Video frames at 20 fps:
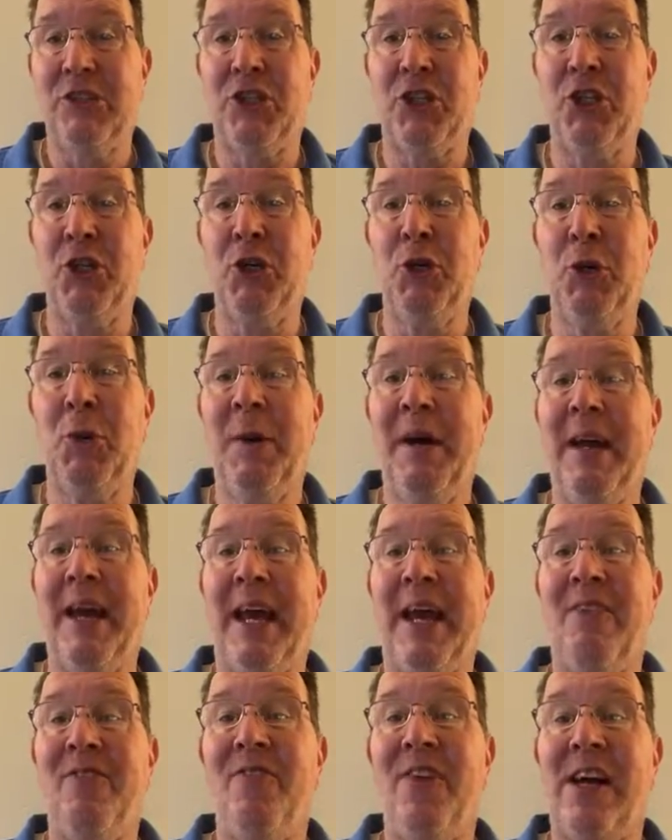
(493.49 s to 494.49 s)
to
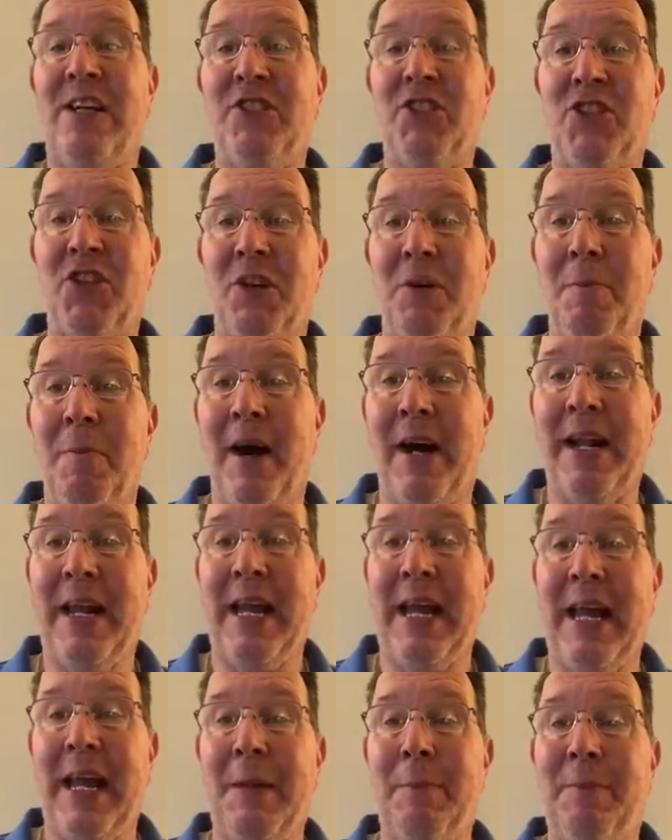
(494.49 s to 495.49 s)
invest their
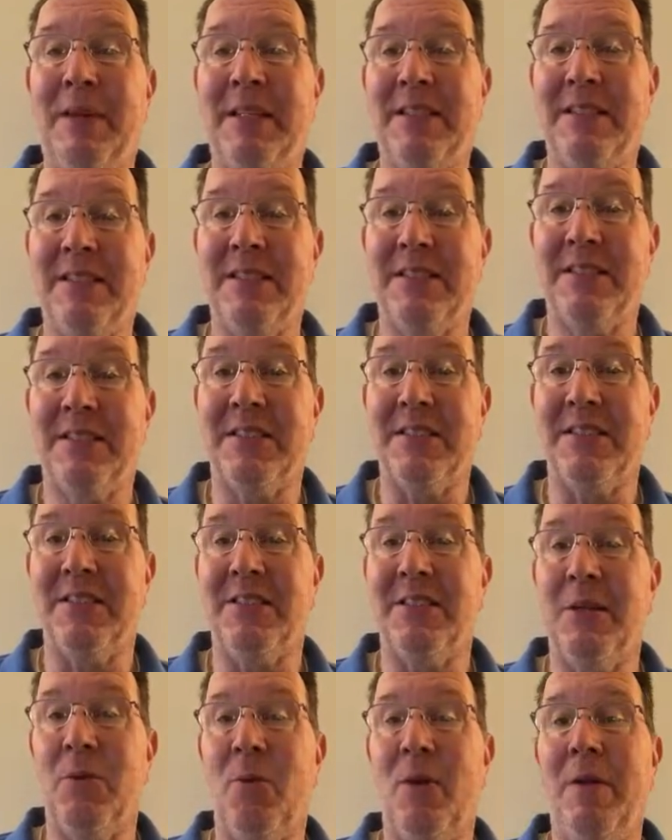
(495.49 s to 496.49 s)
money in
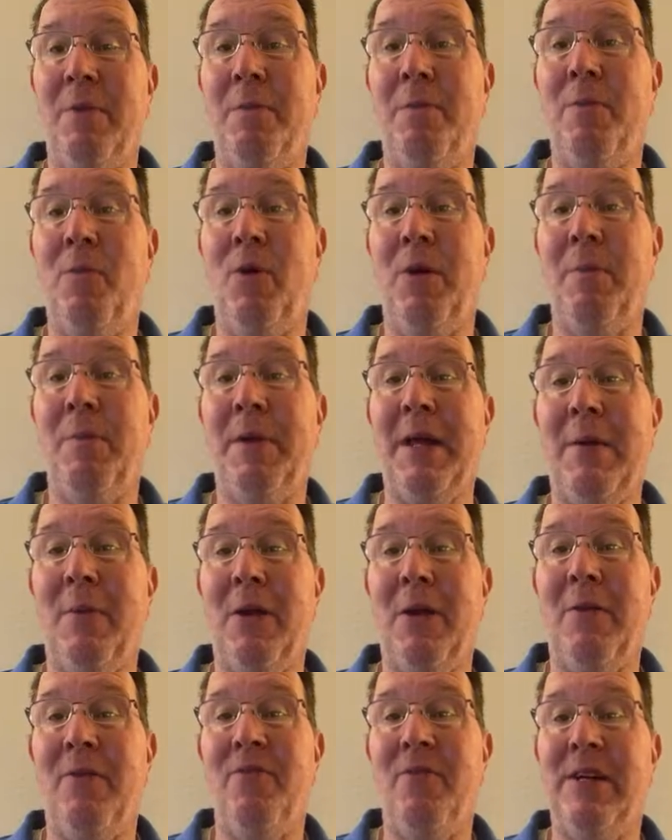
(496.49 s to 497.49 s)
businesses. And
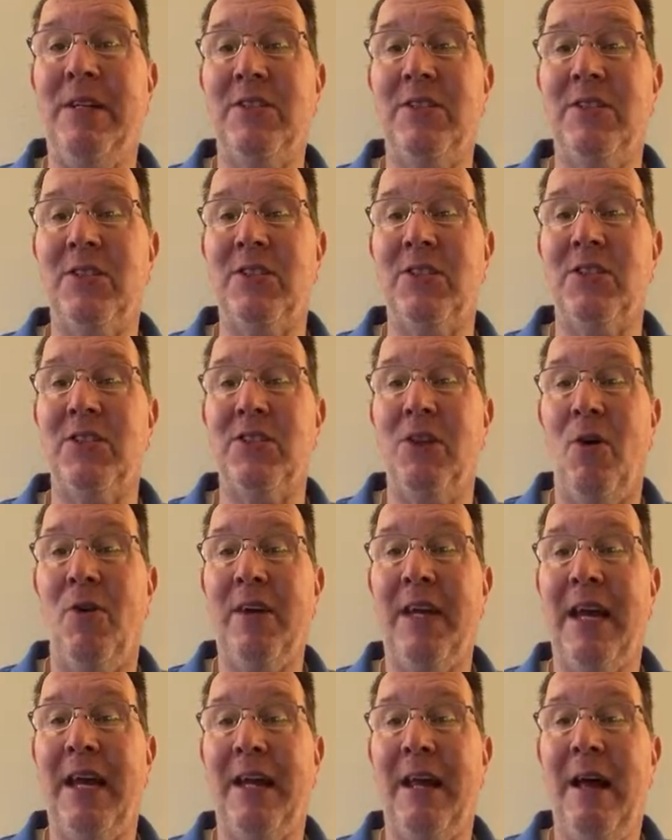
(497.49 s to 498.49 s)
when businesses
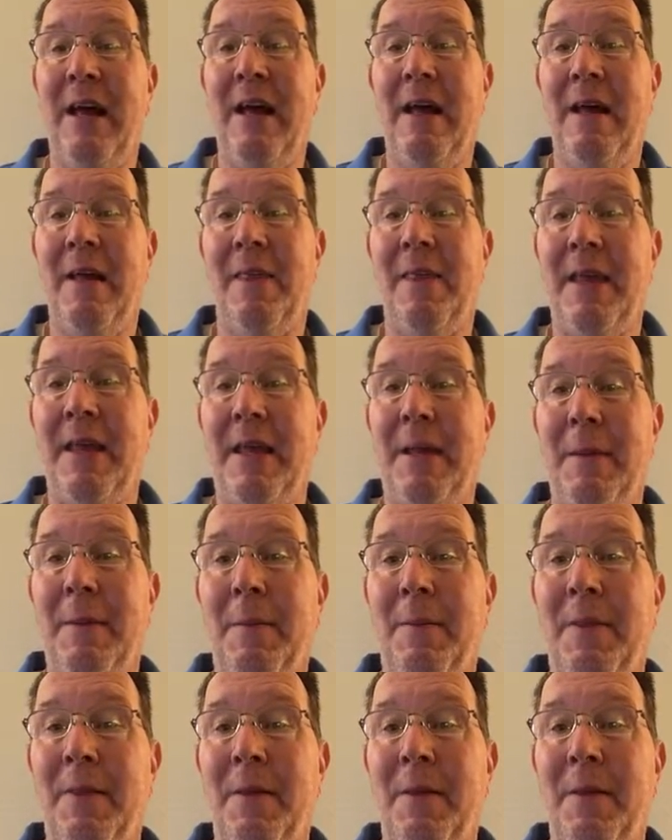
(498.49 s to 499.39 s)
don't get the